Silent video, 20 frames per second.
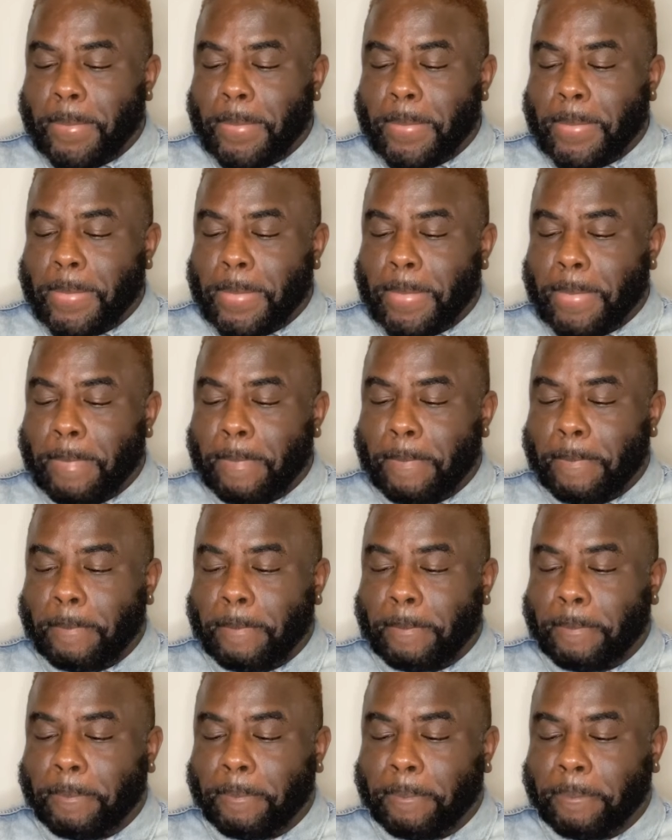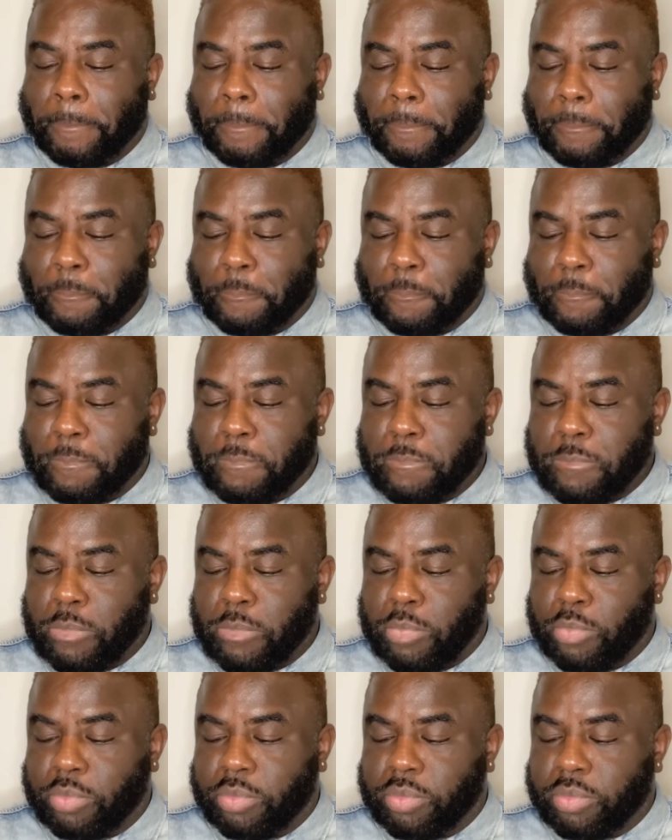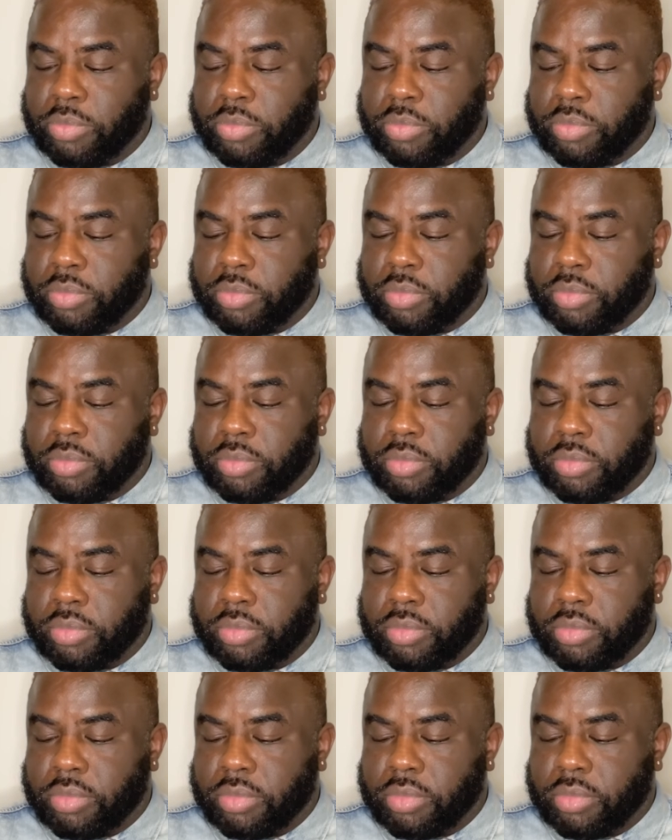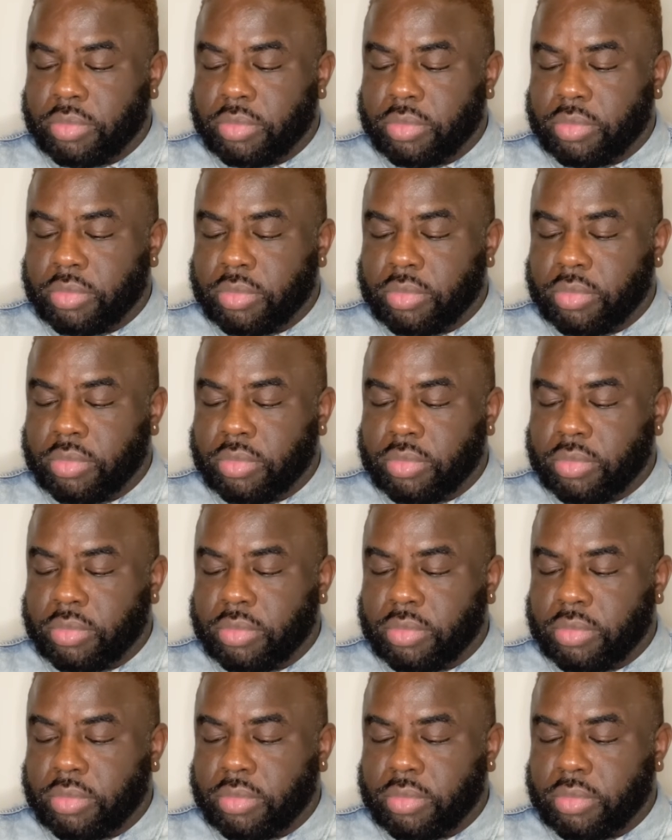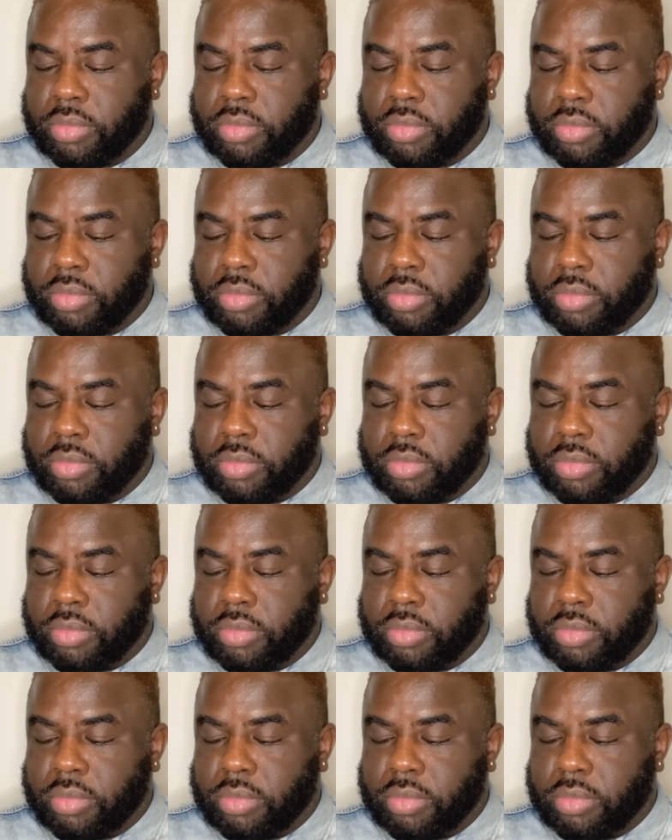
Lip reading: No one is speaking in this clip.